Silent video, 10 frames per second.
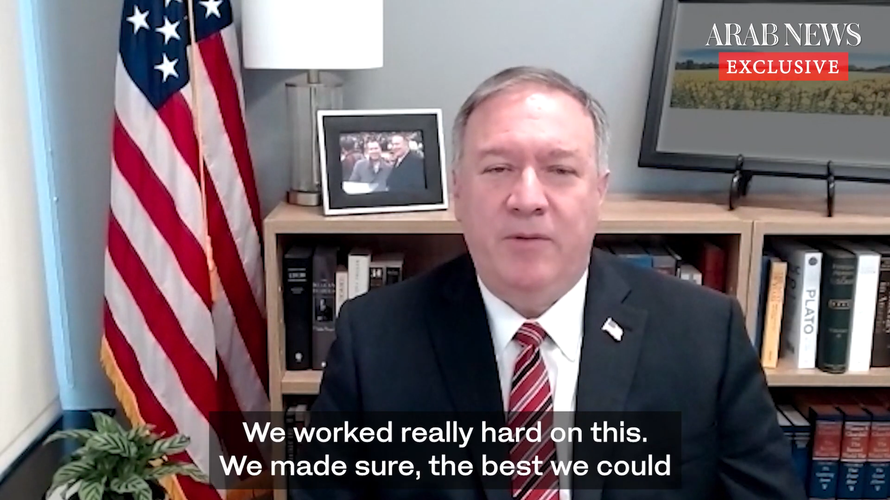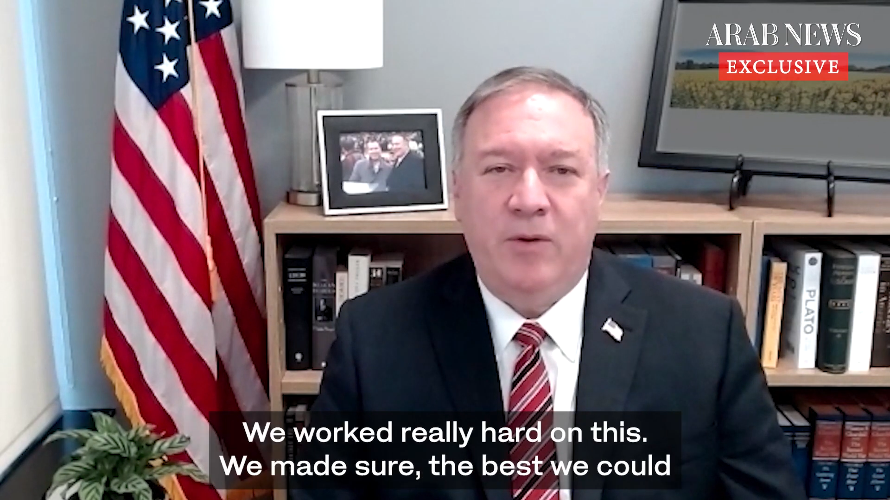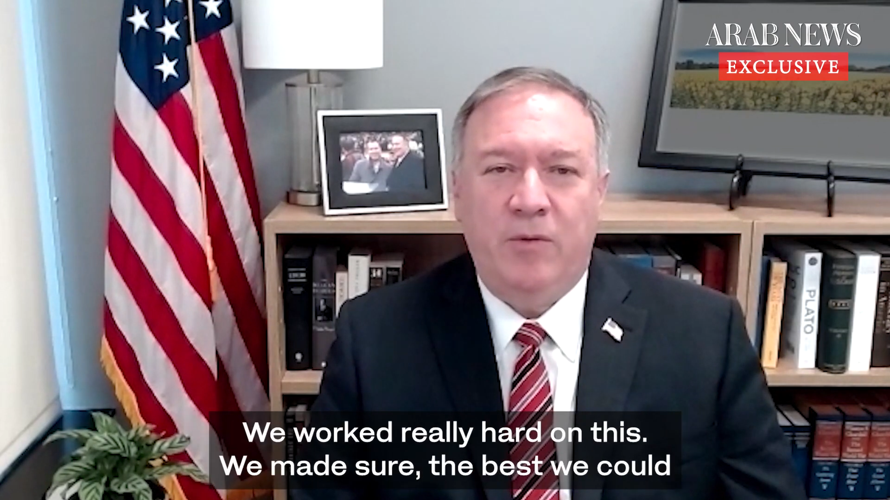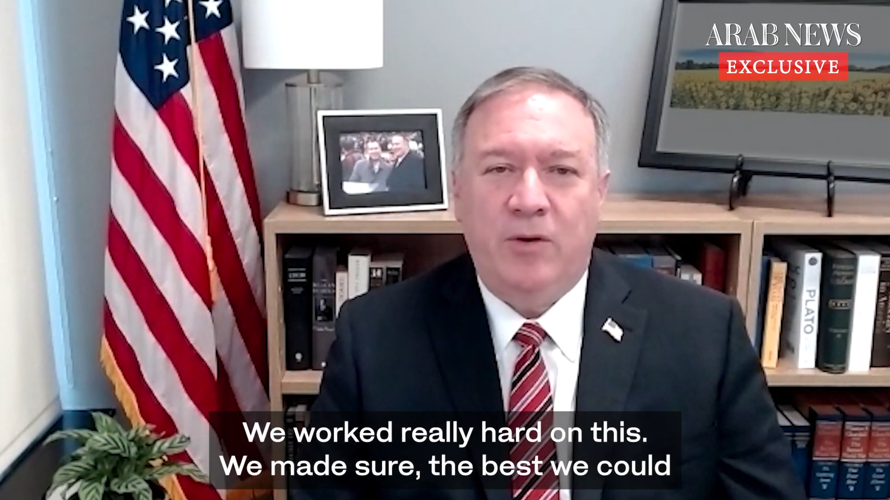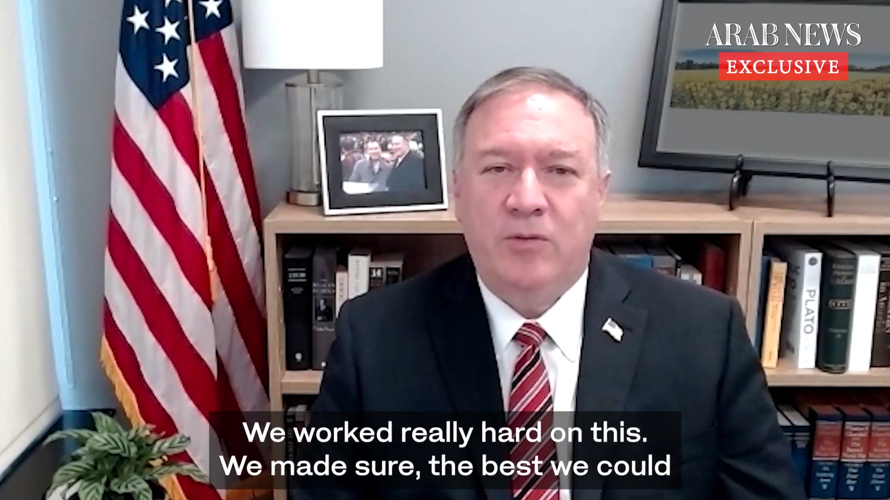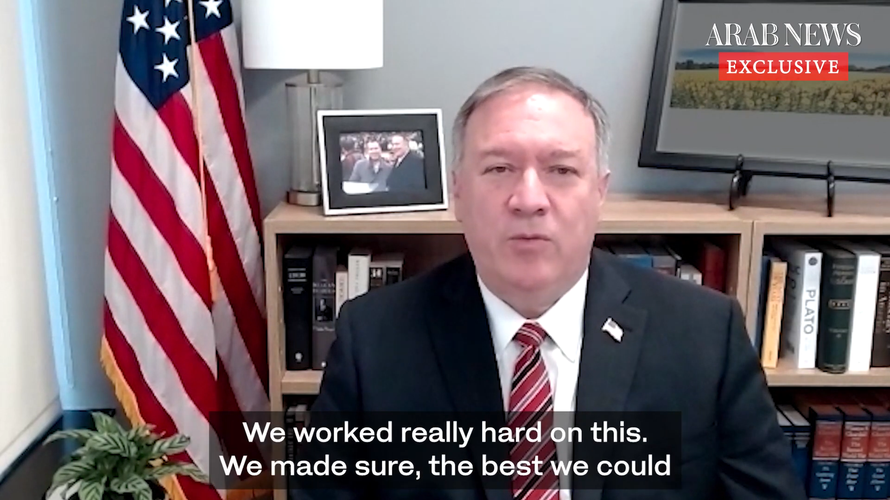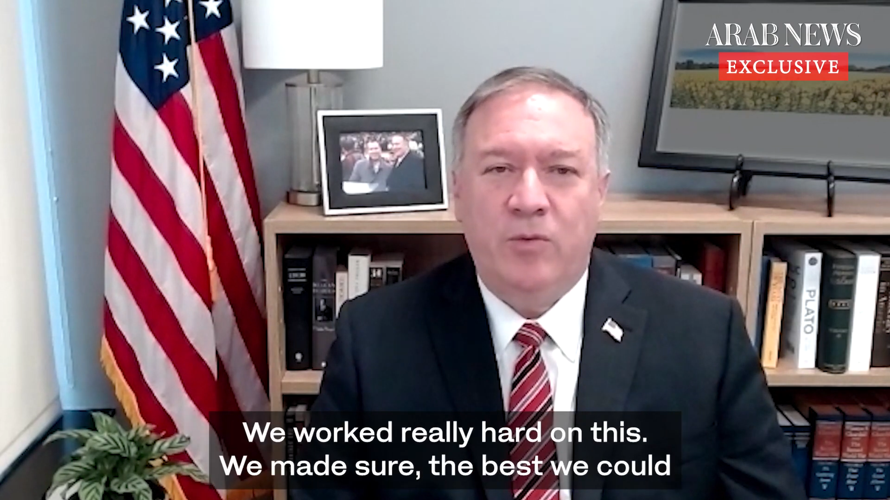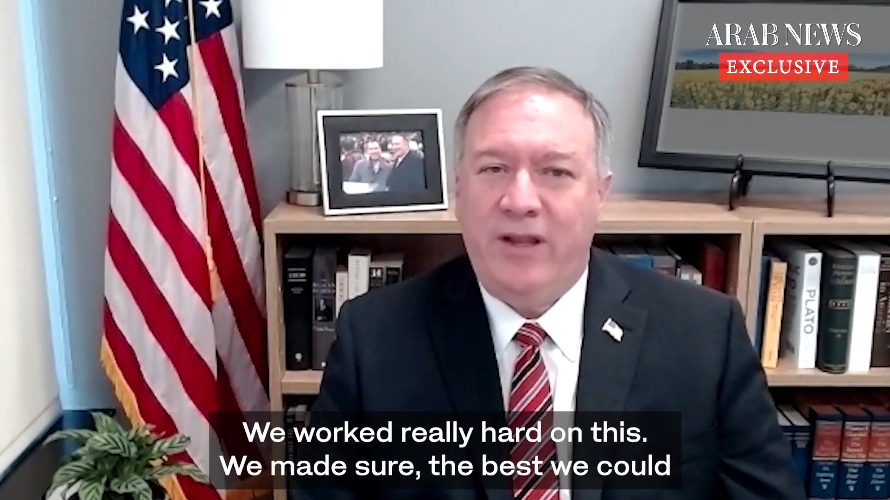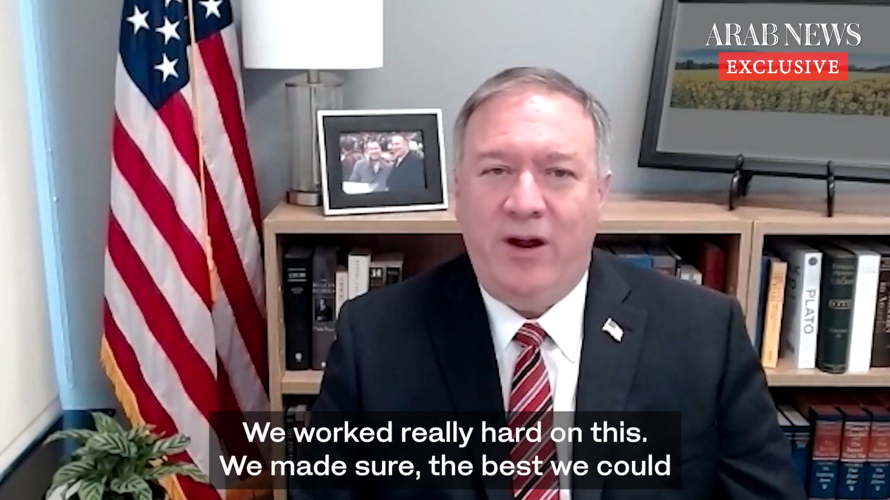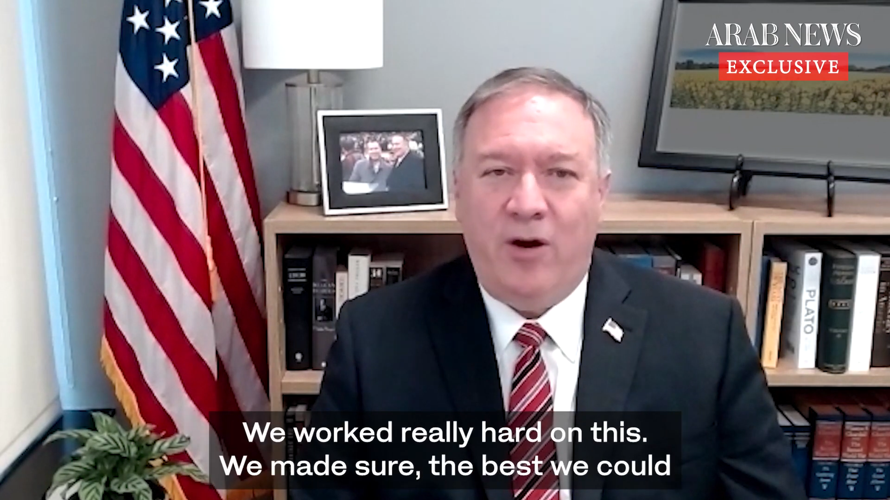We worked
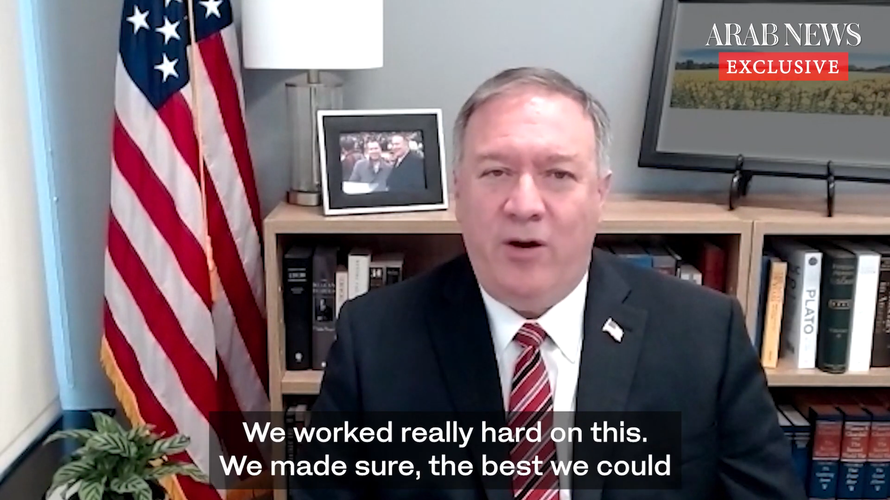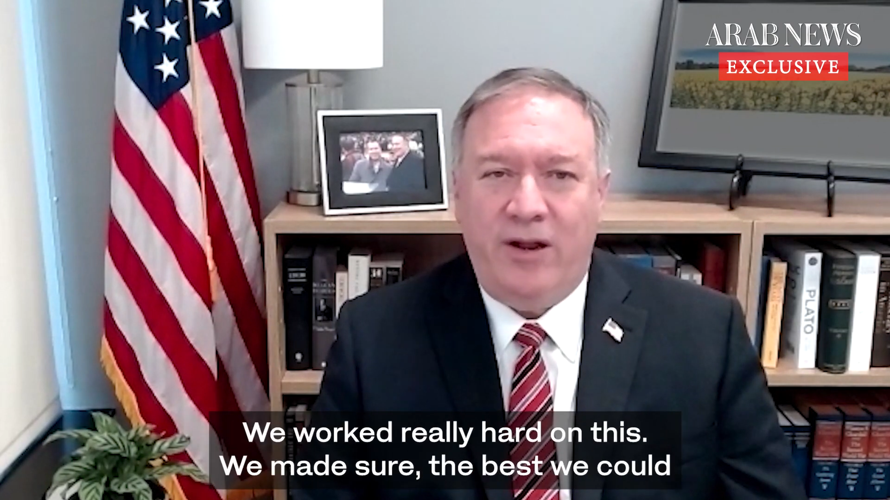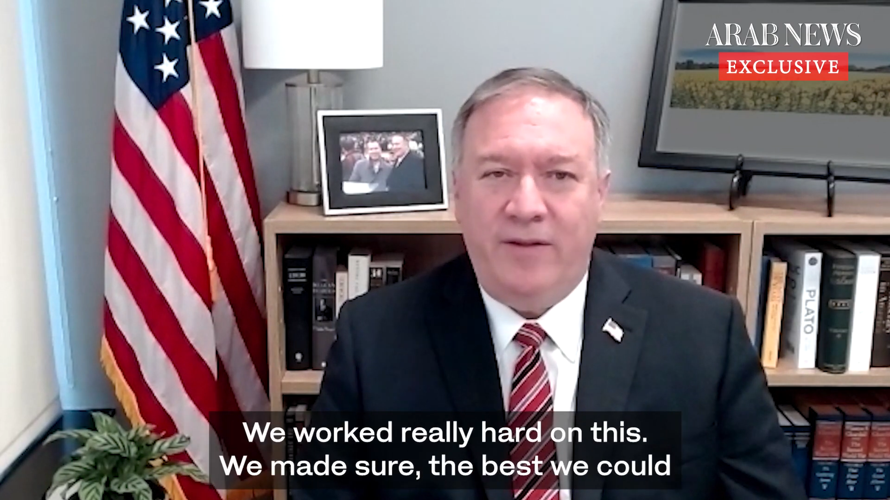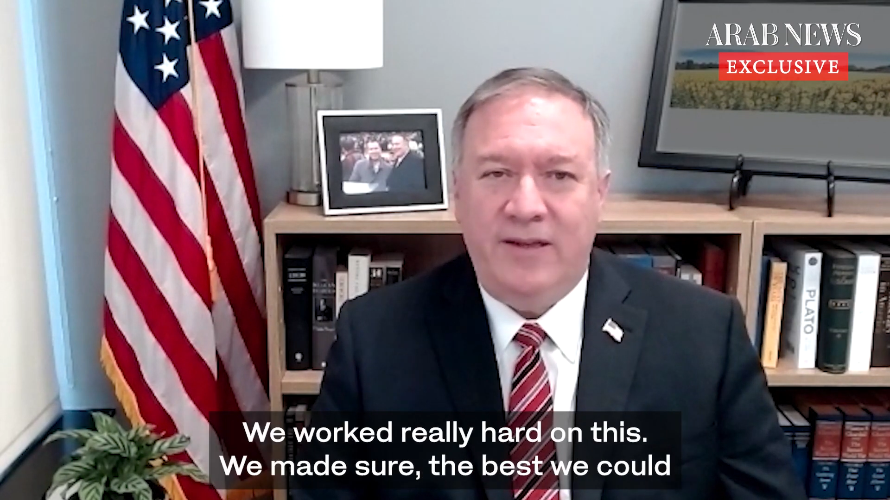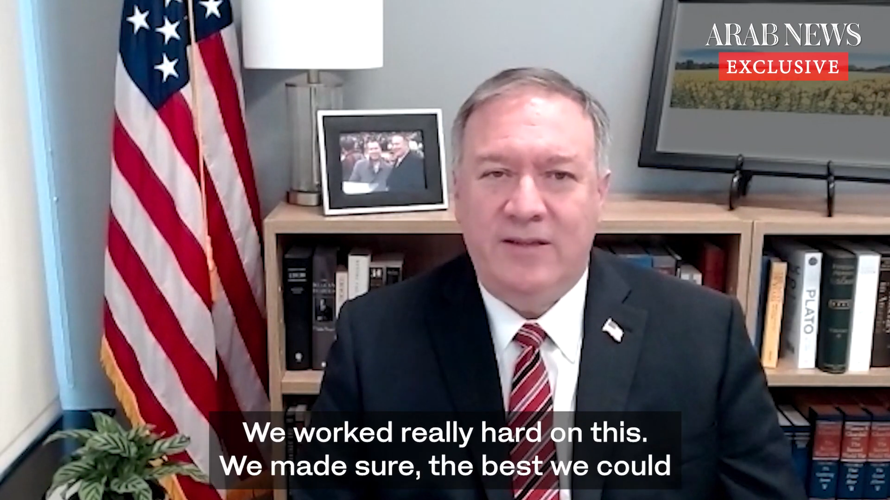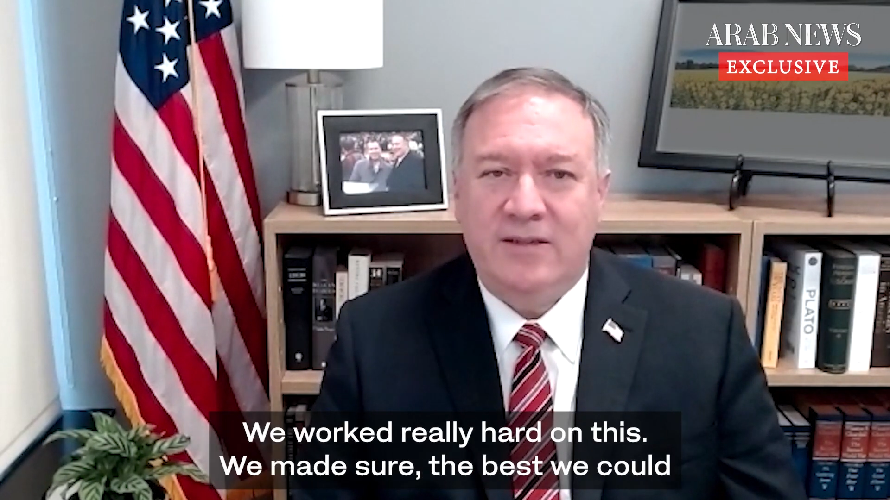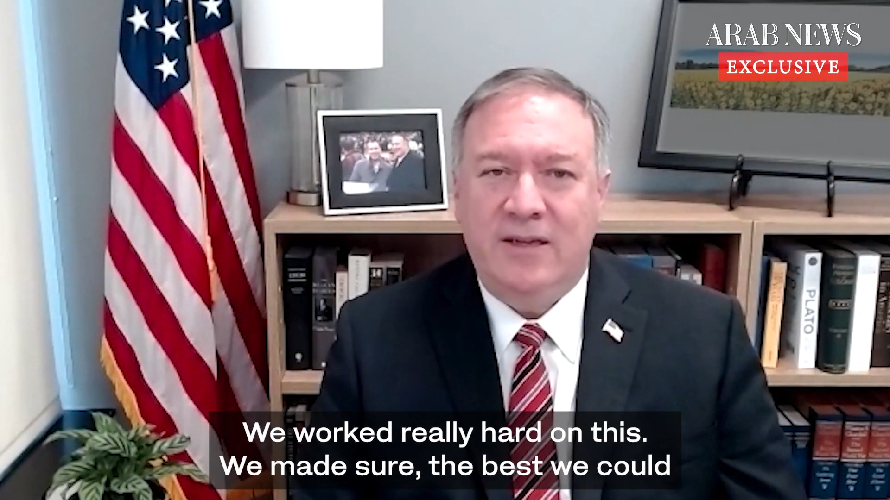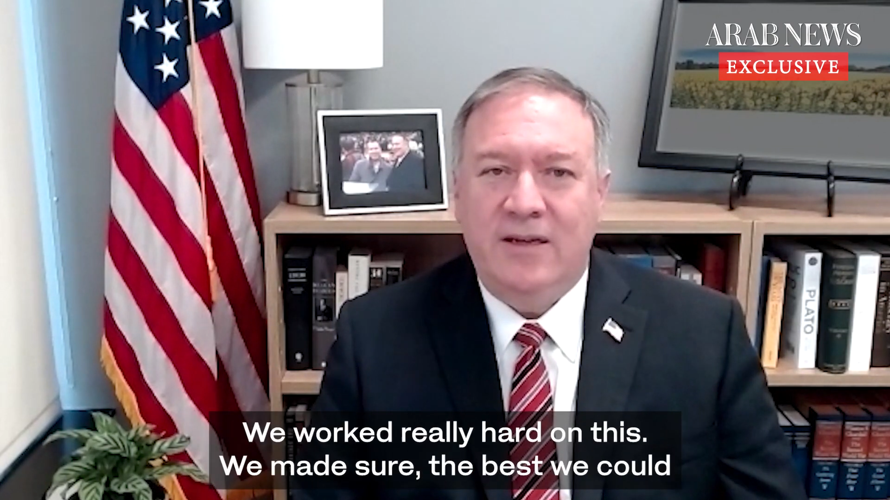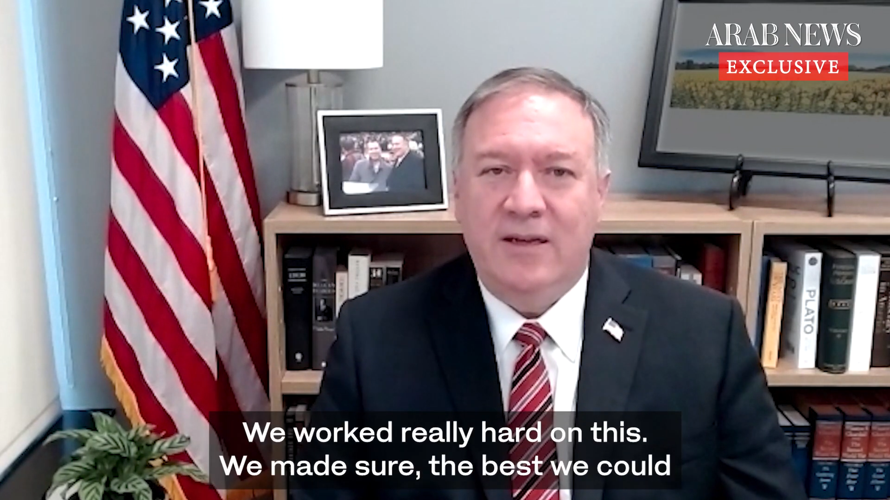really hard on this.